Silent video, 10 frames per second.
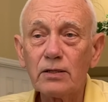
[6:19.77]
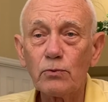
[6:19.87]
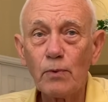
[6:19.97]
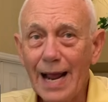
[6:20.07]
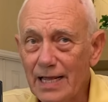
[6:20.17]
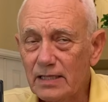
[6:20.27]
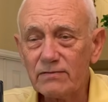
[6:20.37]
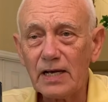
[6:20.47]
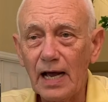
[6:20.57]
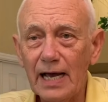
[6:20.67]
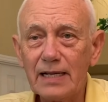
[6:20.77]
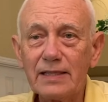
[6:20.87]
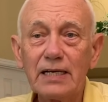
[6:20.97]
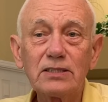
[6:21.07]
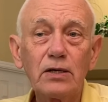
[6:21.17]
the wrath of God, and
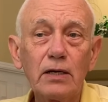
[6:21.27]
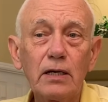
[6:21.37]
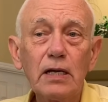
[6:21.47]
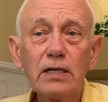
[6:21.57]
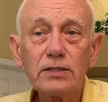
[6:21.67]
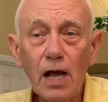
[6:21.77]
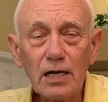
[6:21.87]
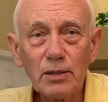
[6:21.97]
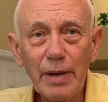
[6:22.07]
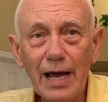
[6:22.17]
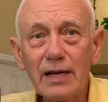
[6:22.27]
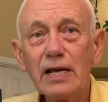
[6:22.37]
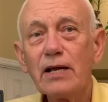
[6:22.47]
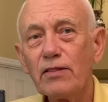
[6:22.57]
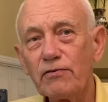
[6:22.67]
then he's going to talk
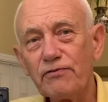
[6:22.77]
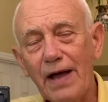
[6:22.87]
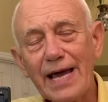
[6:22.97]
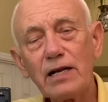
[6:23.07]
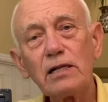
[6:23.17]
about the final,